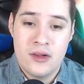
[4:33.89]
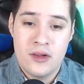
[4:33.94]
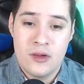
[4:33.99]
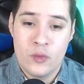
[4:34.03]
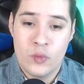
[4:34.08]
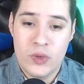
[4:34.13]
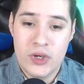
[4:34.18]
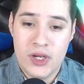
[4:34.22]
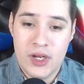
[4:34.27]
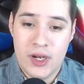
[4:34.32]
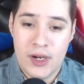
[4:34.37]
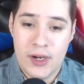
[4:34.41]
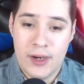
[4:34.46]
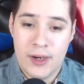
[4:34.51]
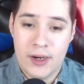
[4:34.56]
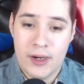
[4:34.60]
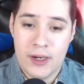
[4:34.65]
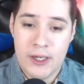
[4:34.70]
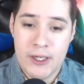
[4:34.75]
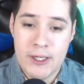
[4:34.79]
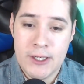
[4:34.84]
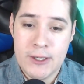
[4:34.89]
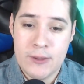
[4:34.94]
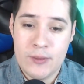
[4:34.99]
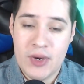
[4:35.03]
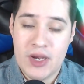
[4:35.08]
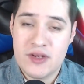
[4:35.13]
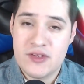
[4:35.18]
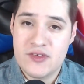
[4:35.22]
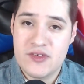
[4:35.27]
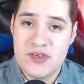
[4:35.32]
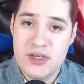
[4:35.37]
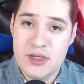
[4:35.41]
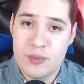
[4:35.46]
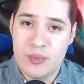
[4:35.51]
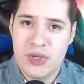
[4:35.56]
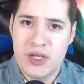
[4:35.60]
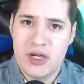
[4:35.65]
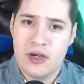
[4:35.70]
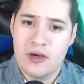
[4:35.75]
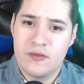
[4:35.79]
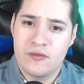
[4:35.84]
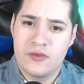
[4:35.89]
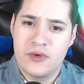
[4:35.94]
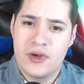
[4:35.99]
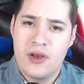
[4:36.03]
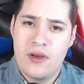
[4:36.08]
We got to see a bit of